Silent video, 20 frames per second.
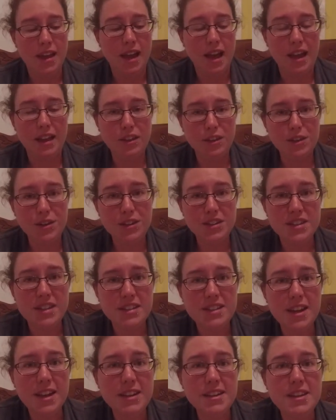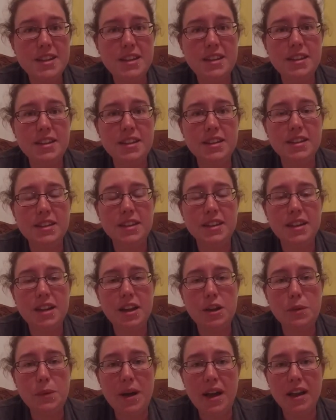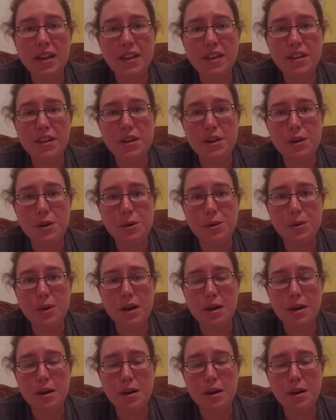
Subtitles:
I learned a technique a while ago